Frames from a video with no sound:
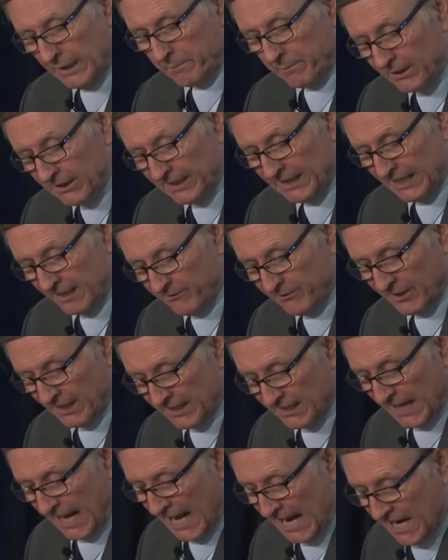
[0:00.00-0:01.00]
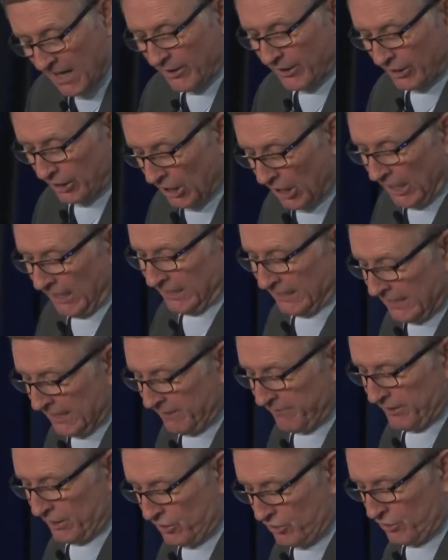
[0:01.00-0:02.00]
believe that our God
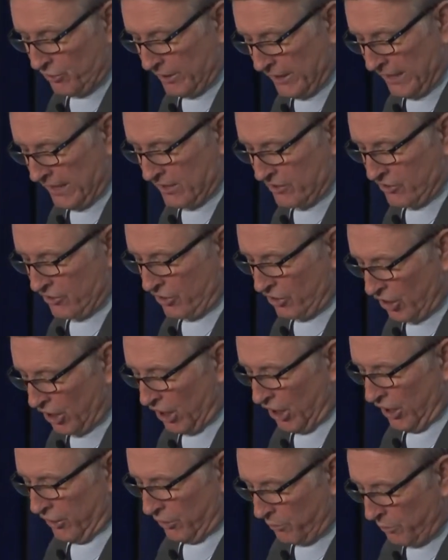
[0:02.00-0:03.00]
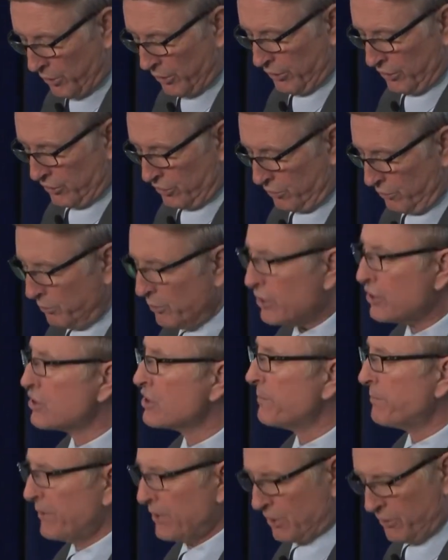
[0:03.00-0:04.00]
given duty is to call the world to
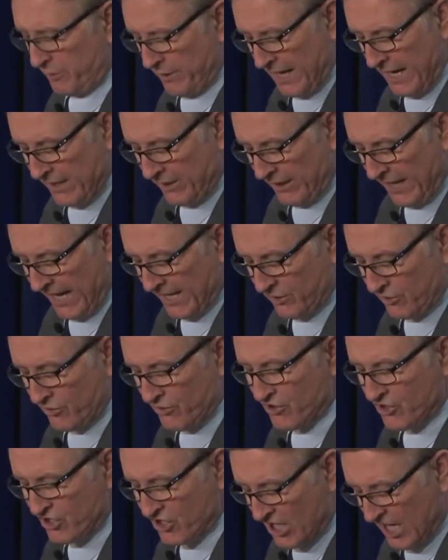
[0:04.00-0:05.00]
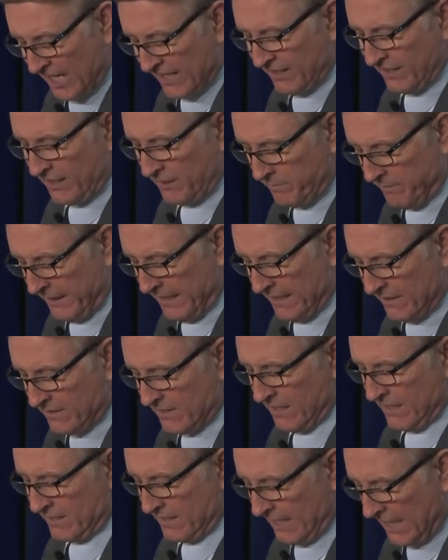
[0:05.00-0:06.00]
worship the Creator and to shun the beast,
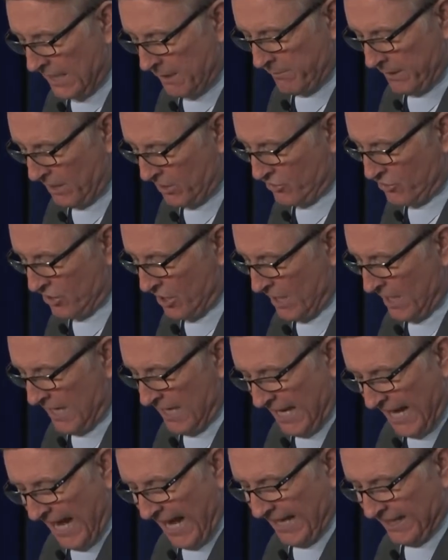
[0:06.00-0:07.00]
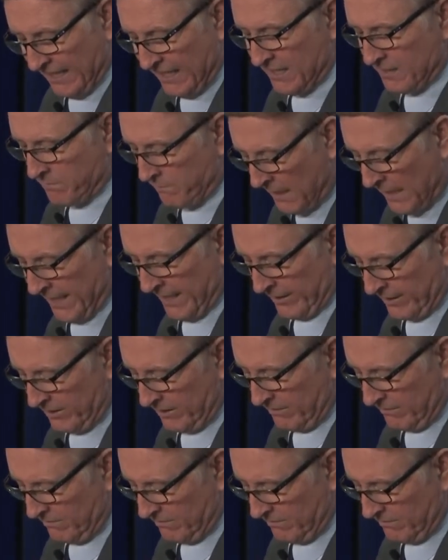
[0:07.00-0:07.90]
his image, and his mark.